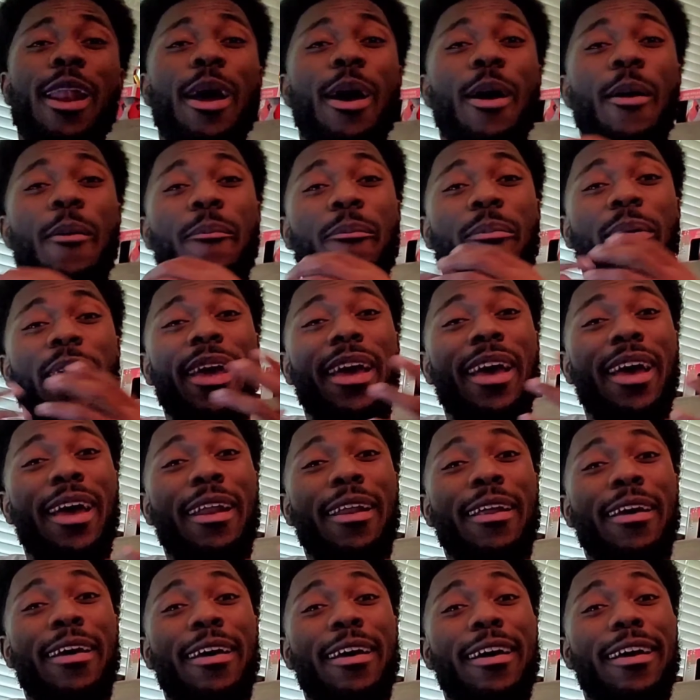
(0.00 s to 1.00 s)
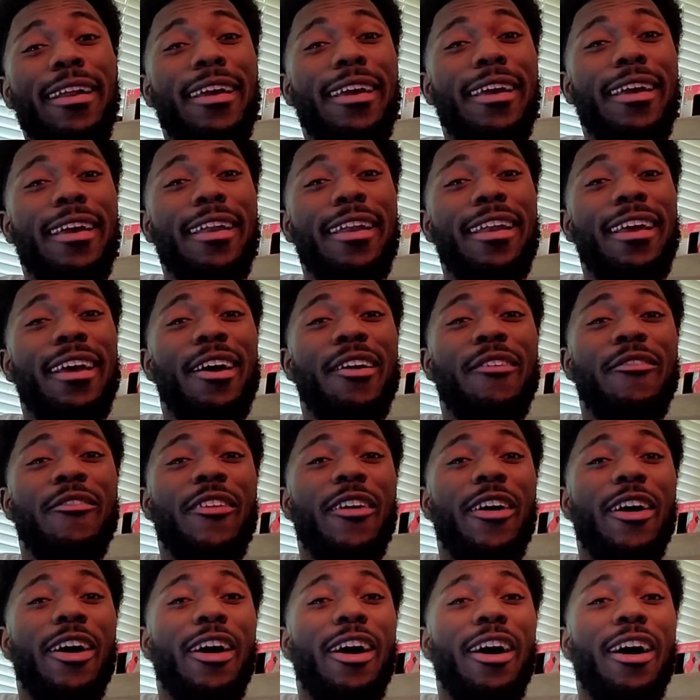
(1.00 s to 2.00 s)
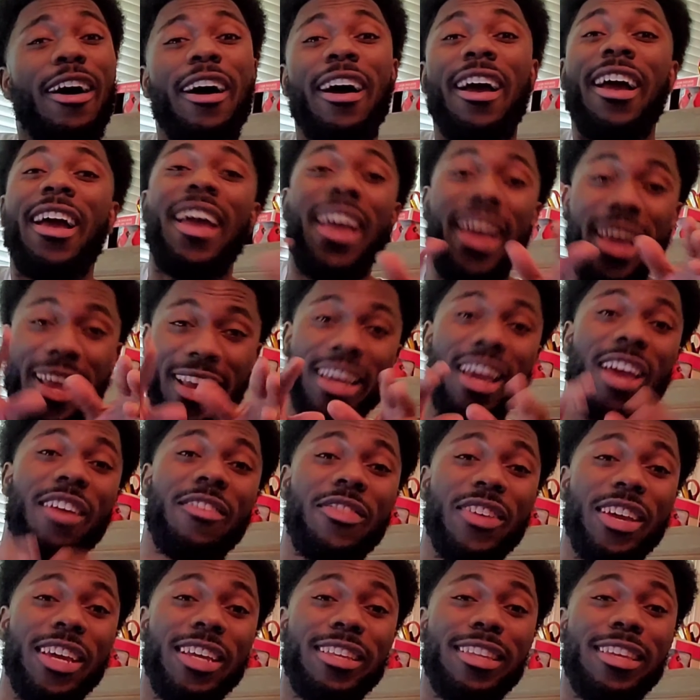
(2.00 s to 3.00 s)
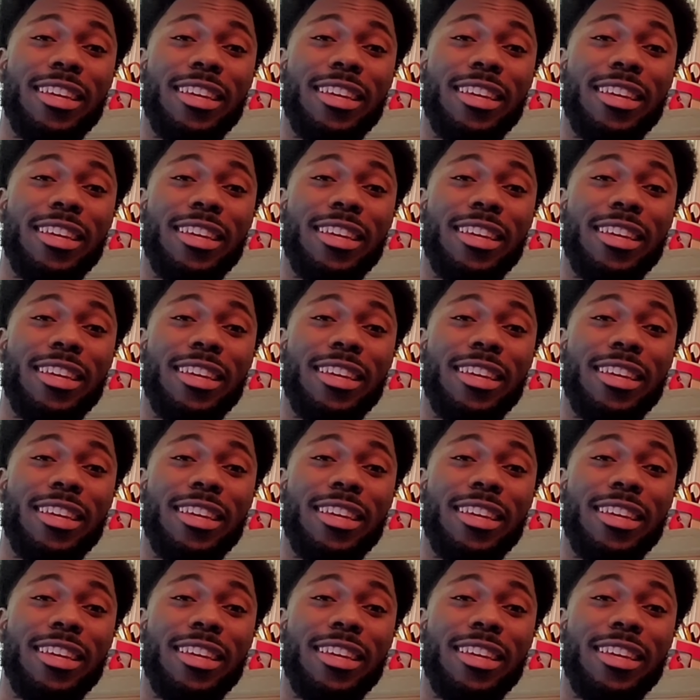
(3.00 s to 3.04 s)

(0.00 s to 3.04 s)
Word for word: I'm better than ever. And can't forget